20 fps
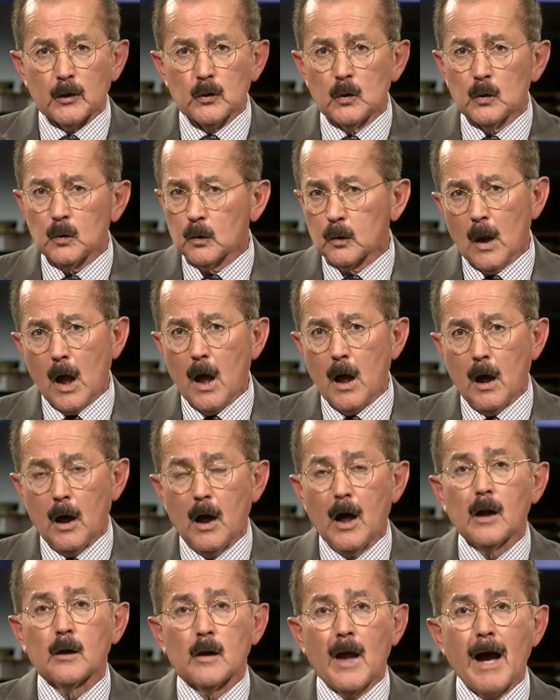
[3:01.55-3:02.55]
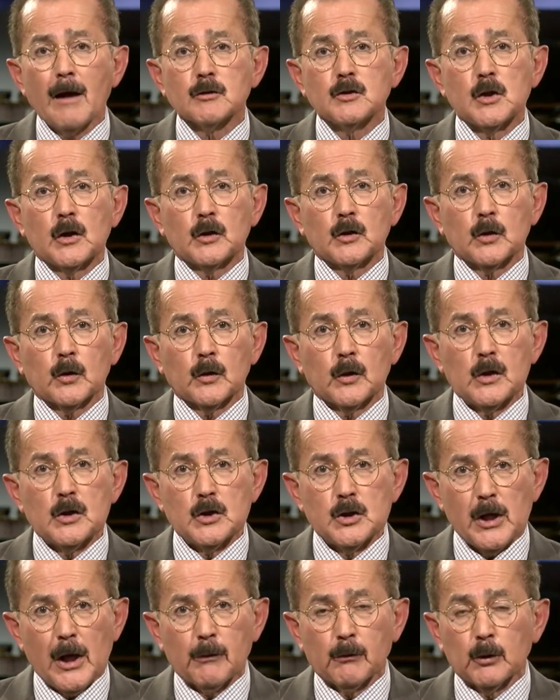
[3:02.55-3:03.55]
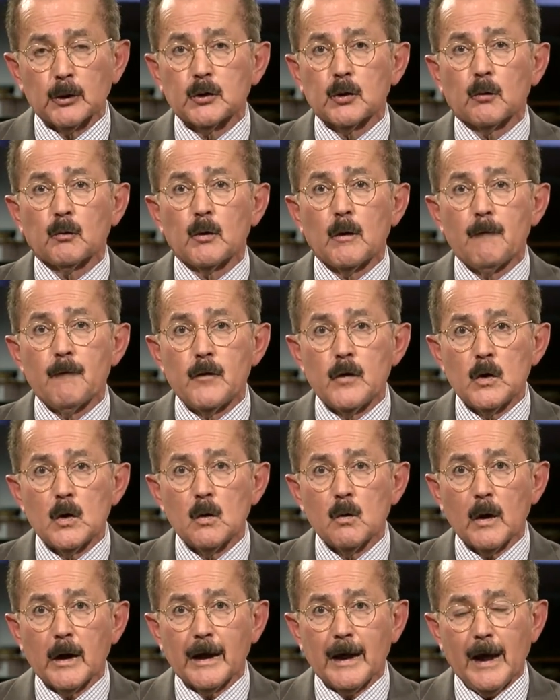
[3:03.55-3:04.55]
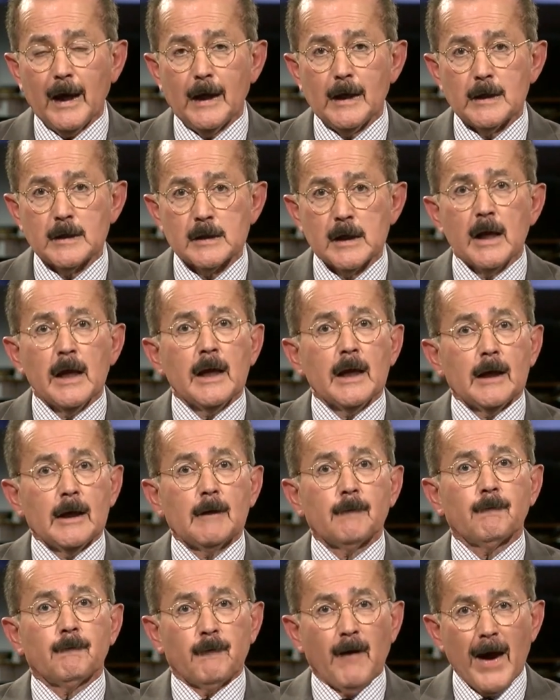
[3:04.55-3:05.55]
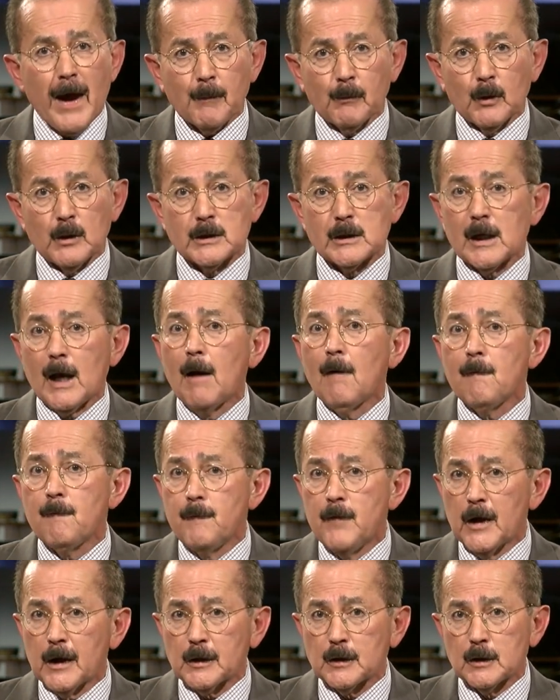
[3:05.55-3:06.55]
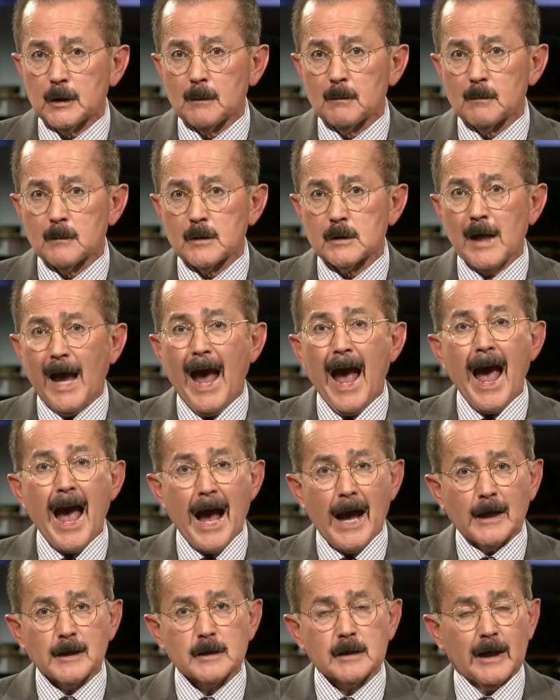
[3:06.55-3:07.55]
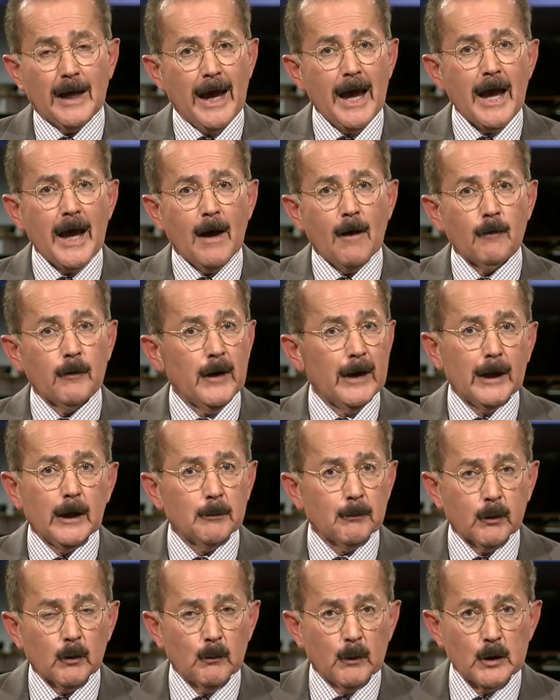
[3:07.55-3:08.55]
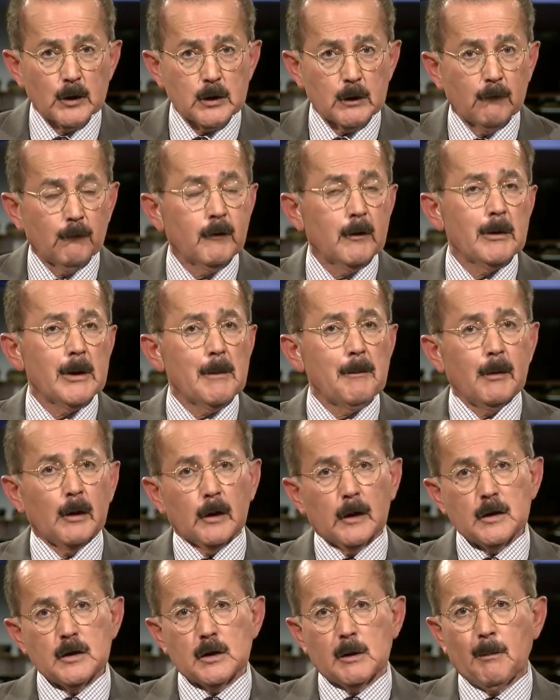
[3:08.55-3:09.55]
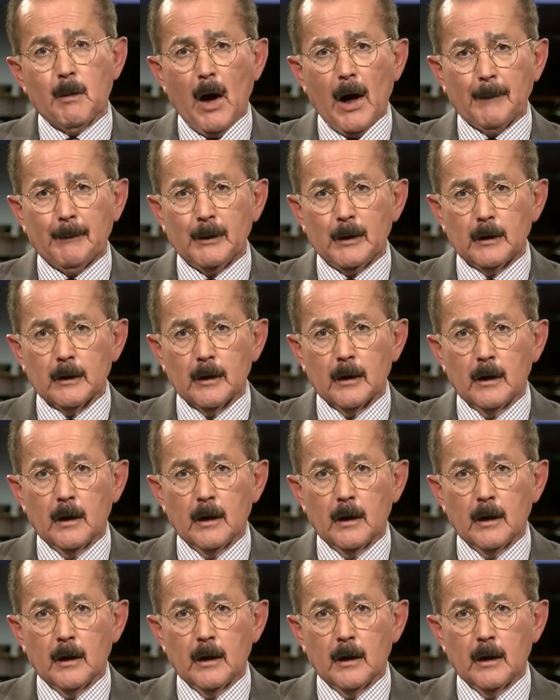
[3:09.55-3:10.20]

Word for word: new law allows the Attorney General to review a case if families of victims ask and they get permission from the police department.